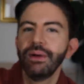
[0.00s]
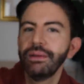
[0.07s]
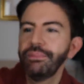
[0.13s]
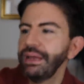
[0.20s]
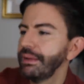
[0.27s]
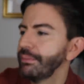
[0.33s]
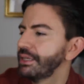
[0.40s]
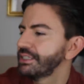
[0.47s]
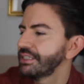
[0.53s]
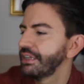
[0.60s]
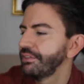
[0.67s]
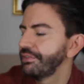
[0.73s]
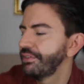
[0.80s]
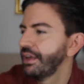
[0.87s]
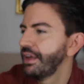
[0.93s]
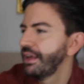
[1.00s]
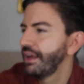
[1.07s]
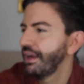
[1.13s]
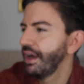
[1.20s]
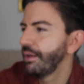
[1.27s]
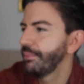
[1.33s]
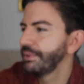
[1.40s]
might pick myself
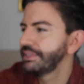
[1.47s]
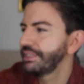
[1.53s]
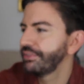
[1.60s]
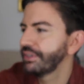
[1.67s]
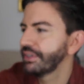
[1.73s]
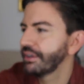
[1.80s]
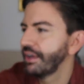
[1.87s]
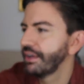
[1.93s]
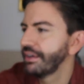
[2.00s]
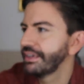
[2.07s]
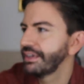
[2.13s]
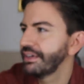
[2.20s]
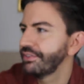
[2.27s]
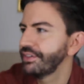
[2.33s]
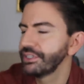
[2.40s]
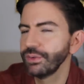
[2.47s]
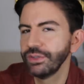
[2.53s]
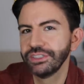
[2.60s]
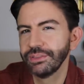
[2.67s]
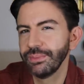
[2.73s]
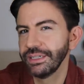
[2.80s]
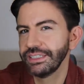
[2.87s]
up a different colour and give this
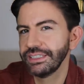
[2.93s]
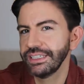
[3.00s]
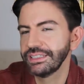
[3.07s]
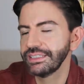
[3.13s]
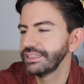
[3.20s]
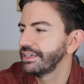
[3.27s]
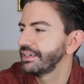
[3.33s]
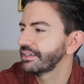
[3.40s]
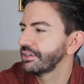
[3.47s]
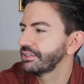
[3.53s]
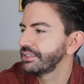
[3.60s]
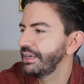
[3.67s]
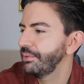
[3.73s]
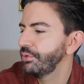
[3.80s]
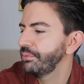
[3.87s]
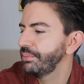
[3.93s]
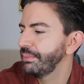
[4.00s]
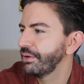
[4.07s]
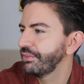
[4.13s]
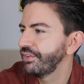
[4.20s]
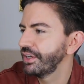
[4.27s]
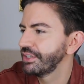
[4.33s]
one to my sister because it wouldn't be
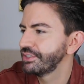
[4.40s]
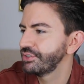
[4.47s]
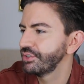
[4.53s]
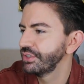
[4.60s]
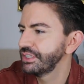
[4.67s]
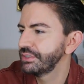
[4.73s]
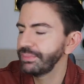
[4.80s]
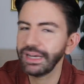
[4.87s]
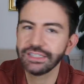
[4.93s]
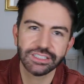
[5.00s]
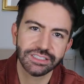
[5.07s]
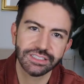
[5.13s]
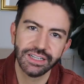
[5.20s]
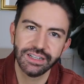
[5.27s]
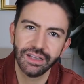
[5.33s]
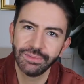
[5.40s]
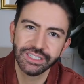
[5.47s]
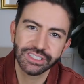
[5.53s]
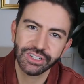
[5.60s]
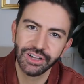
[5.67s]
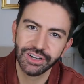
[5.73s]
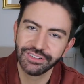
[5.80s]
my first choice but as I say I mean
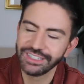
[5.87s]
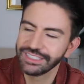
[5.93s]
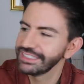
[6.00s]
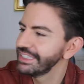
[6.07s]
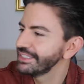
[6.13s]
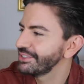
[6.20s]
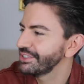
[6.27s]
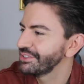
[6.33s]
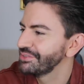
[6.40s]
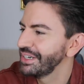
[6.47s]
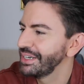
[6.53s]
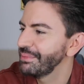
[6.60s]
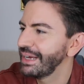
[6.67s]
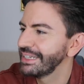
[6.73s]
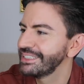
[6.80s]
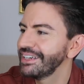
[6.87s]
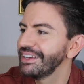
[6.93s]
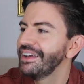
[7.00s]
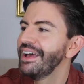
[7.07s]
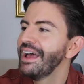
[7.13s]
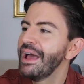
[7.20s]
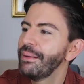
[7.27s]
it's cutlery isn't it so it doesn't really
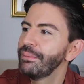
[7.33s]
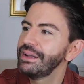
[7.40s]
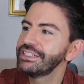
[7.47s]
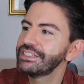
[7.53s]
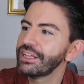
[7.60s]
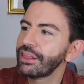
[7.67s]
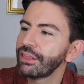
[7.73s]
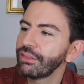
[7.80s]
matter but it's a